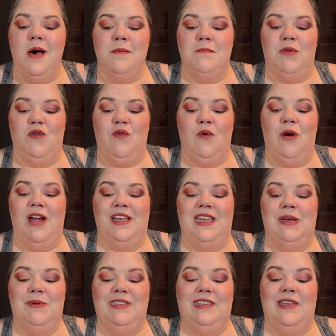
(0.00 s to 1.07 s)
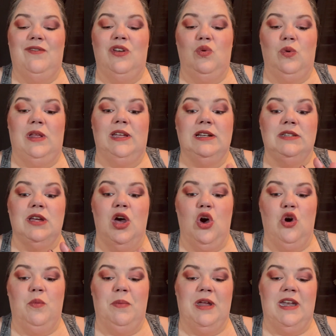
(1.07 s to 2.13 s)
before I was even willing to
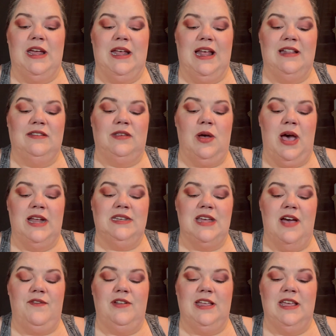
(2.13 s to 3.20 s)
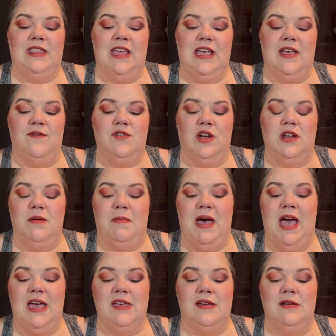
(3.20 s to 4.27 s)
open it. And so I definitely think if you're going to
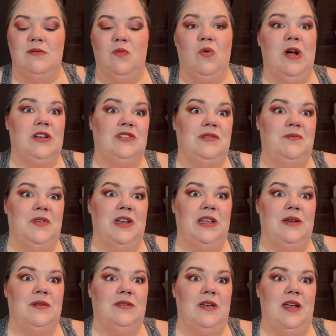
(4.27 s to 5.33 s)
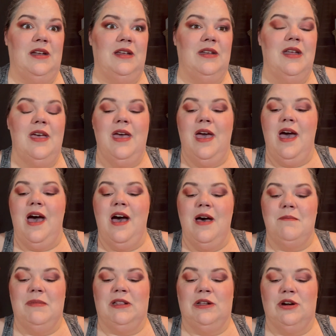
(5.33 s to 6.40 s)
buy it, watch some videos on it,
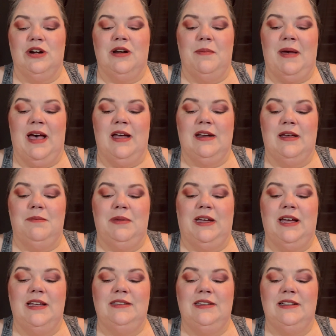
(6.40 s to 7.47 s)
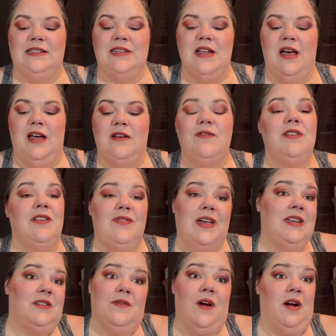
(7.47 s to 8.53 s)
learn about it, because it's not for the
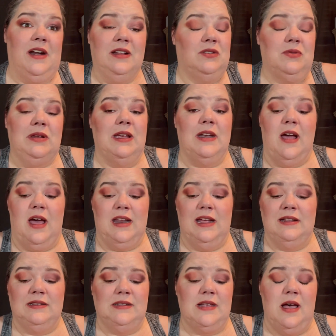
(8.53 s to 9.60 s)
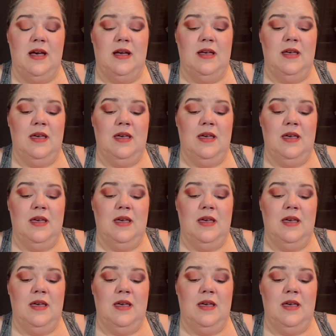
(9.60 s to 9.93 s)
faint of heart. It's really not. It's a